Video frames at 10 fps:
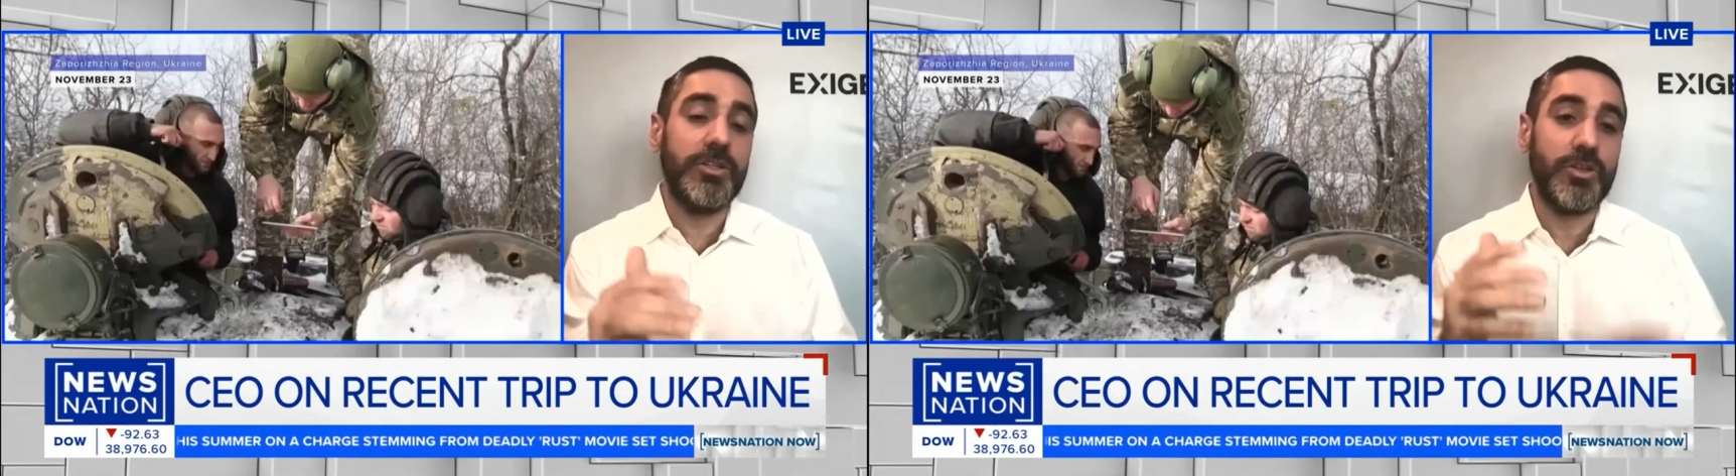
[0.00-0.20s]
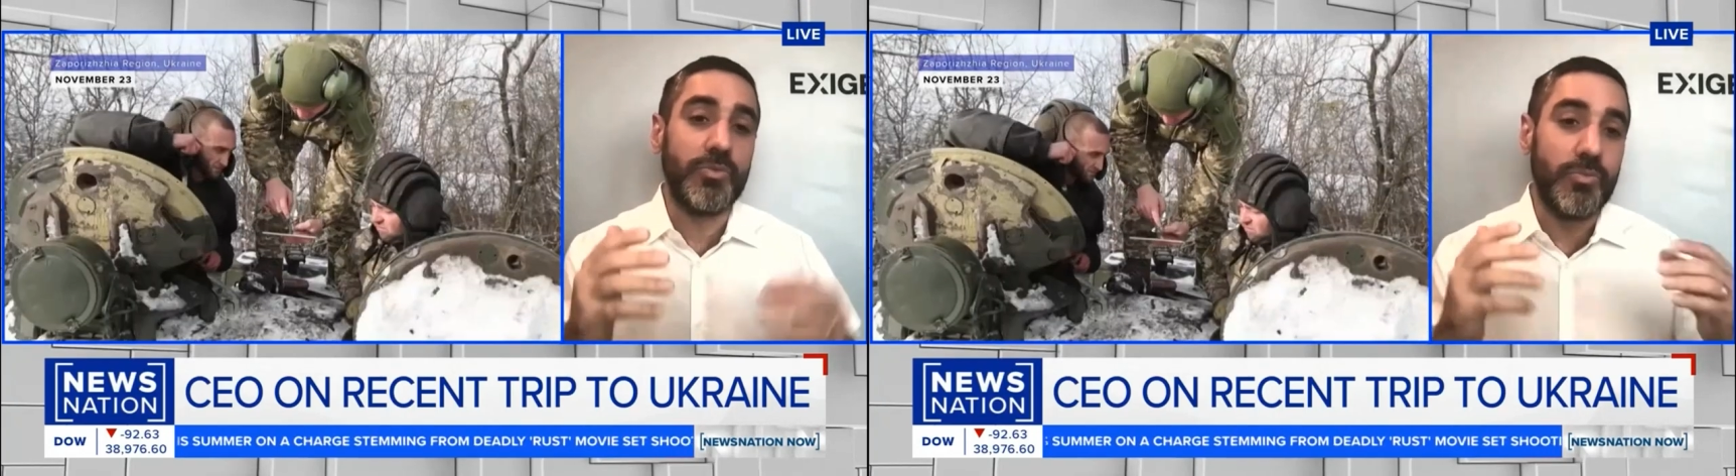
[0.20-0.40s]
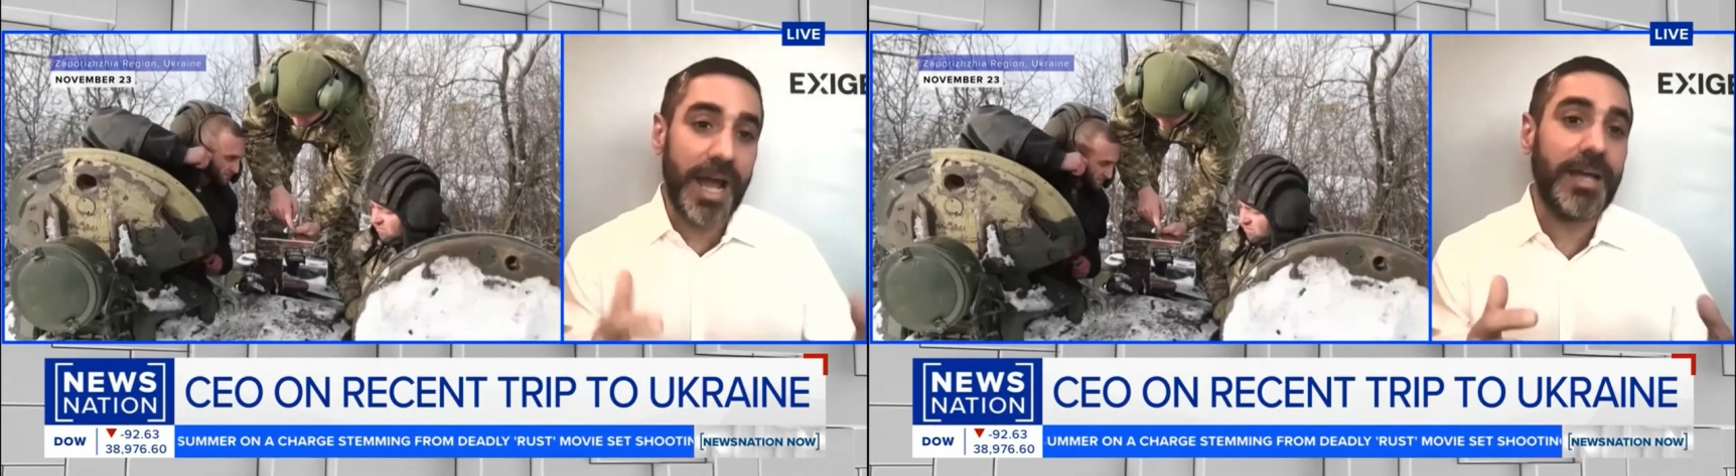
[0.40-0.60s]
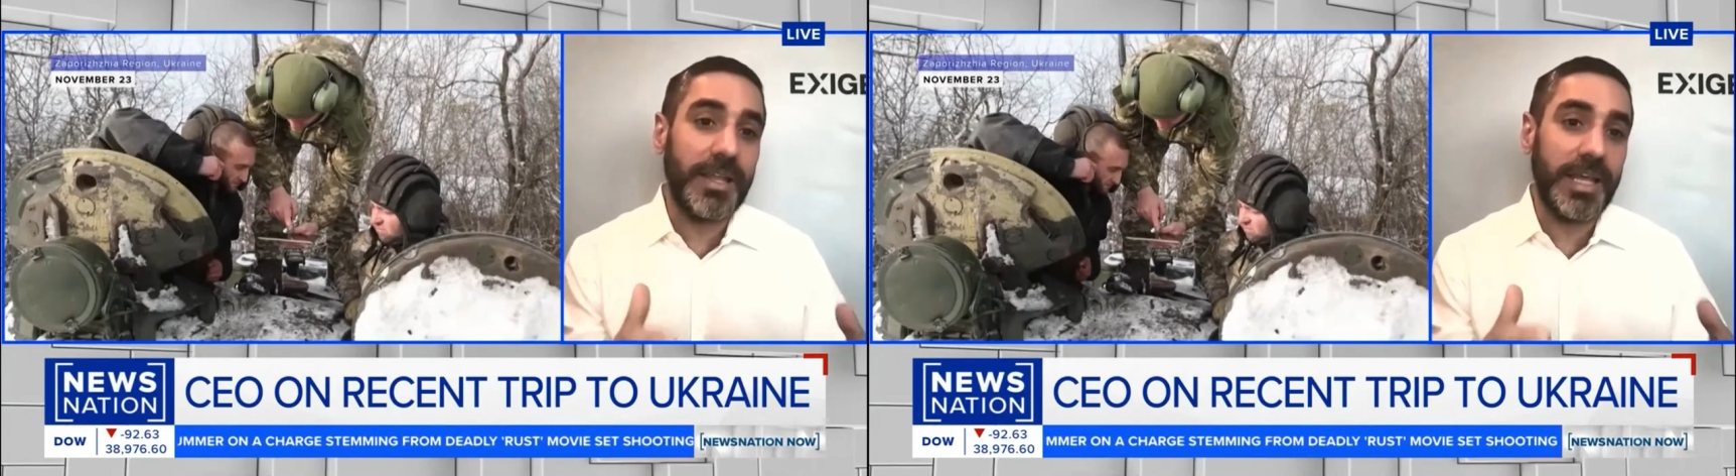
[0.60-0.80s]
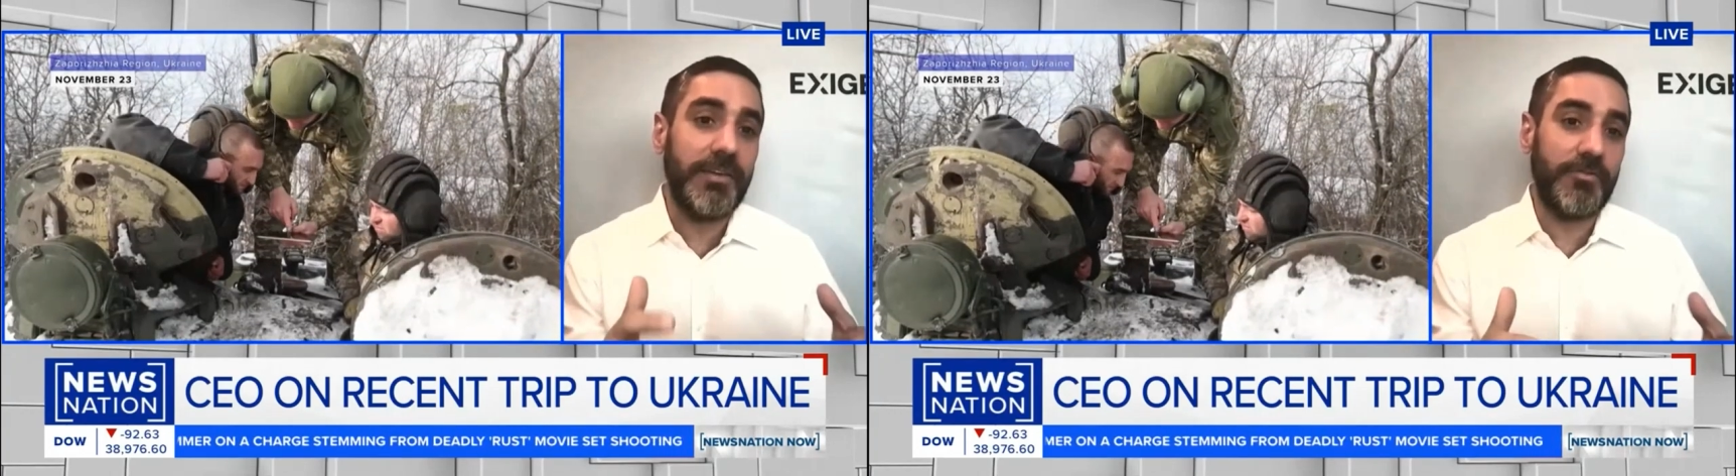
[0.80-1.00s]

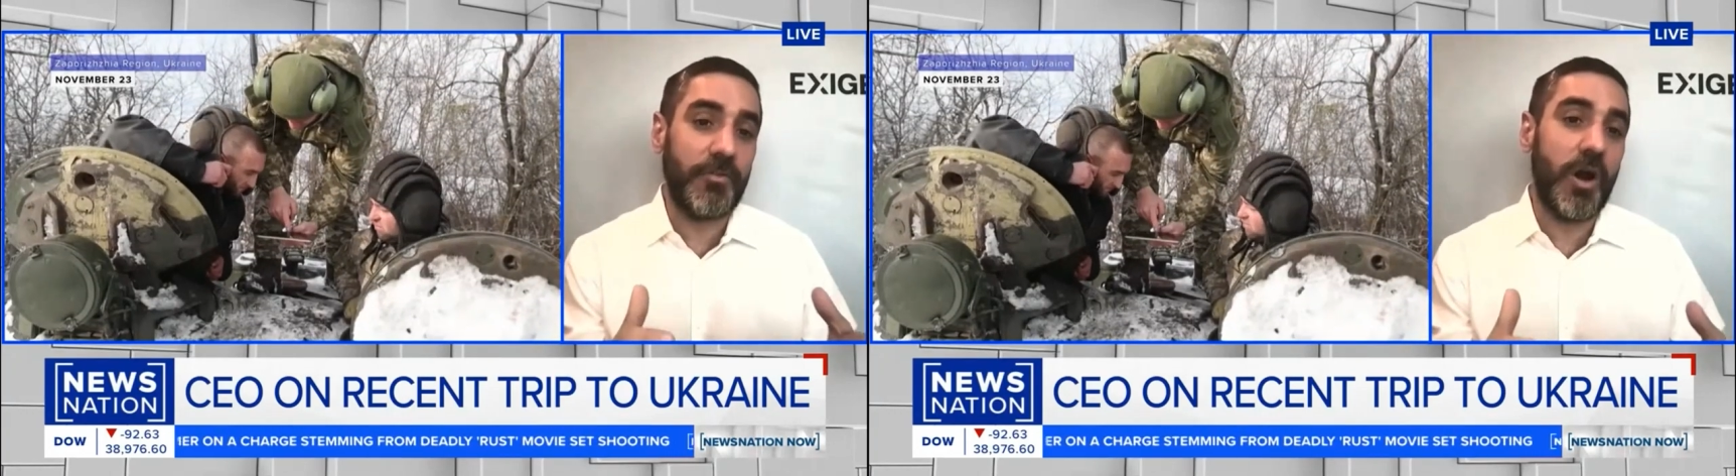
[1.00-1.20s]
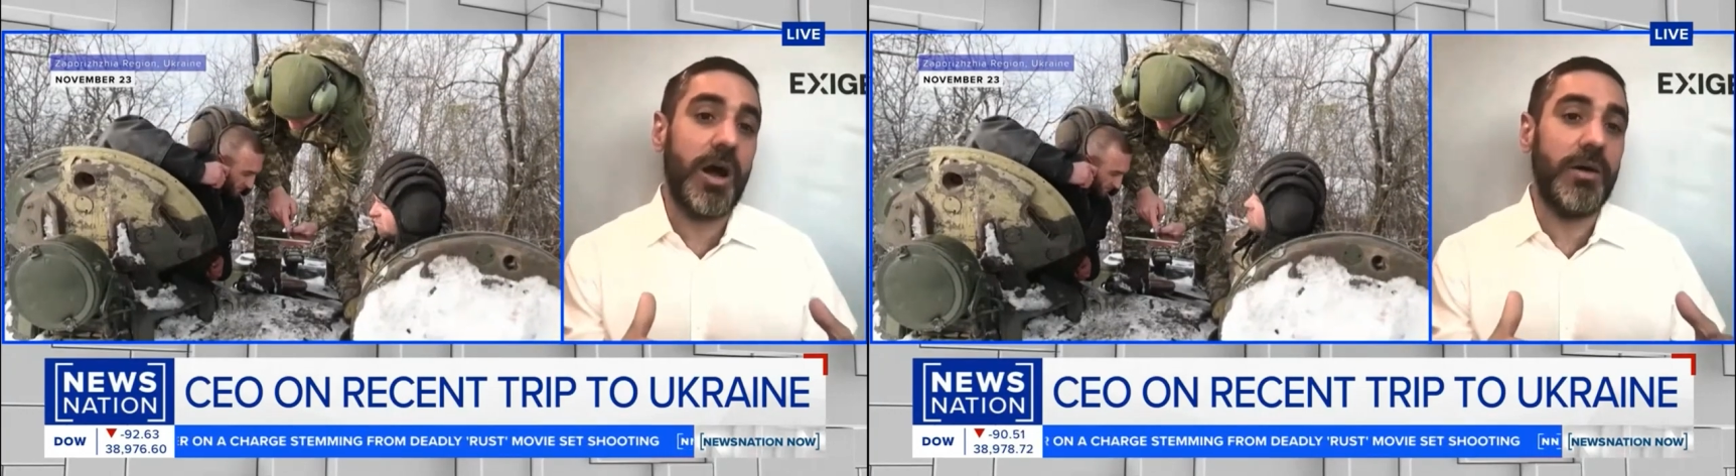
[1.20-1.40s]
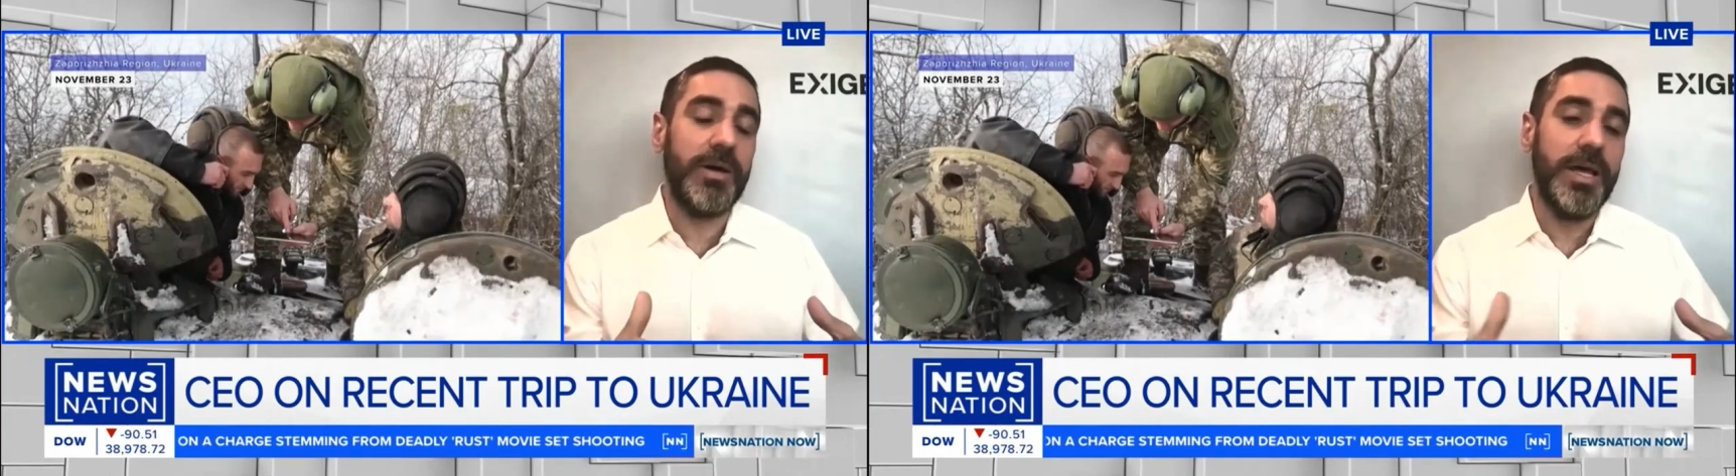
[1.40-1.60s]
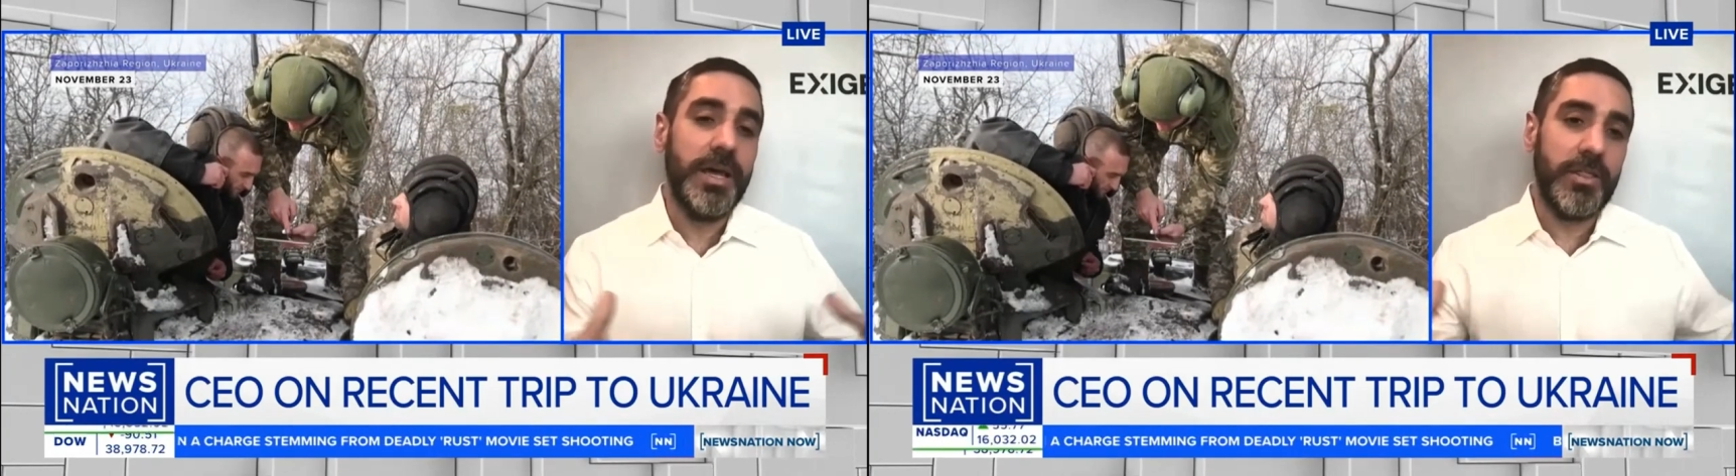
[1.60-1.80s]
directly from